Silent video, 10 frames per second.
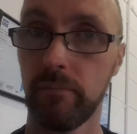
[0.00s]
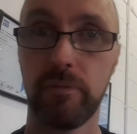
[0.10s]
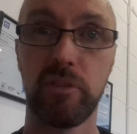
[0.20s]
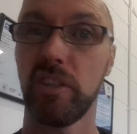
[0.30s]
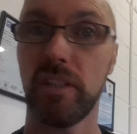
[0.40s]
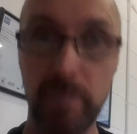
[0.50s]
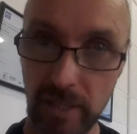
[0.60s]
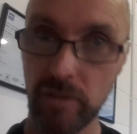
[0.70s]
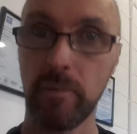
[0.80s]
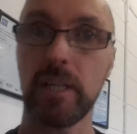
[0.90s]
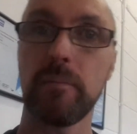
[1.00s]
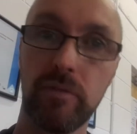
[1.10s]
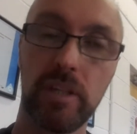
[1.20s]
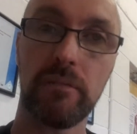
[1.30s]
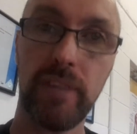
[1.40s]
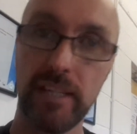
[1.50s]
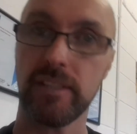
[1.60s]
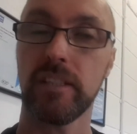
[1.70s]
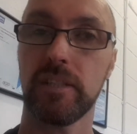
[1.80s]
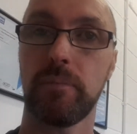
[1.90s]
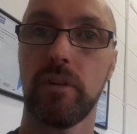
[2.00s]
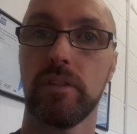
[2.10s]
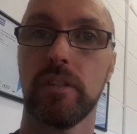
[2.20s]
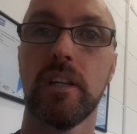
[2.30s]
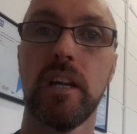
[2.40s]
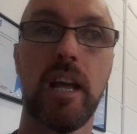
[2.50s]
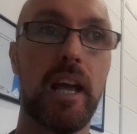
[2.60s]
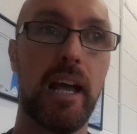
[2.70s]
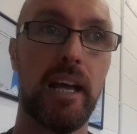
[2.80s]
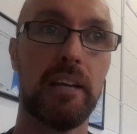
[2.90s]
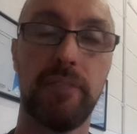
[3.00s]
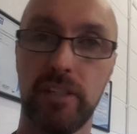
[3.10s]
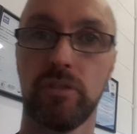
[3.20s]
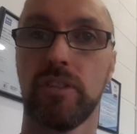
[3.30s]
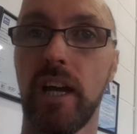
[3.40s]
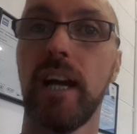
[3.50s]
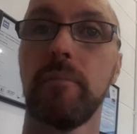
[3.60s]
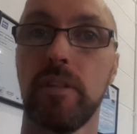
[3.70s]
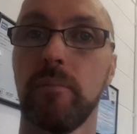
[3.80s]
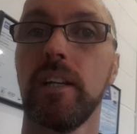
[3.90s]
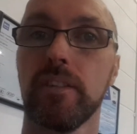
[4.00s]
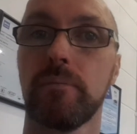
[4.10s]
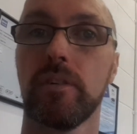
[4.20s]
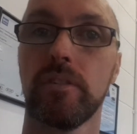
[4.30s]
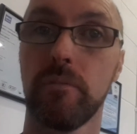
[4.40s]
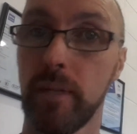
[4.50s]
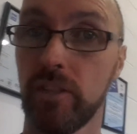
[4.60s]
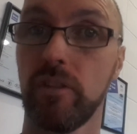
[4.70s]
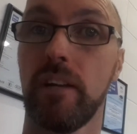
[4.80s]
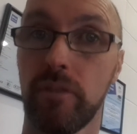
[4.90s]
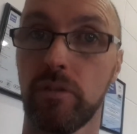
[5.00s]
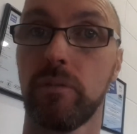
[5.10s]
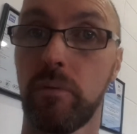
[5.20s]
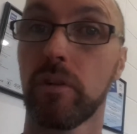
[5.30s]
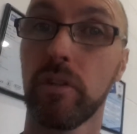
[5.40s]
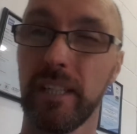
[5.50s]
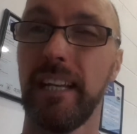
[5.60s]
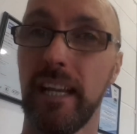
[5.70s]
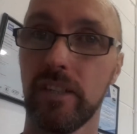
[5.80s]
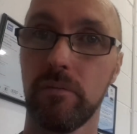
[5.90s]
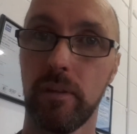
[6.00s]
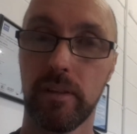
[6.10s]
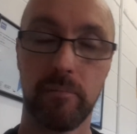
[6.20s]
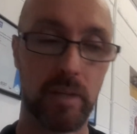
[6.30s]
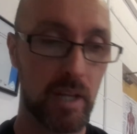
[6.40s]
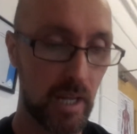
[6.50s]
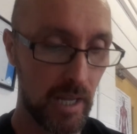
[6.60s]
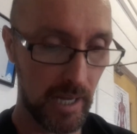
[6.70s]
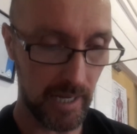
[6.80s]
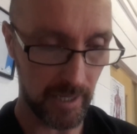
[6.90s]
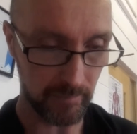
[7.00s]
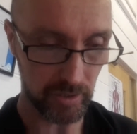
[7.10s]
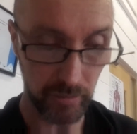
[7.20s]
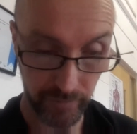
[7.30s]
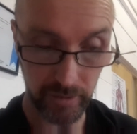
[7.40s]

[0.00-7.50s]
Before you spend your money, before you invest in this person, invest your time and your money in this person, you make sure you have a good rapport, good connection with them, that you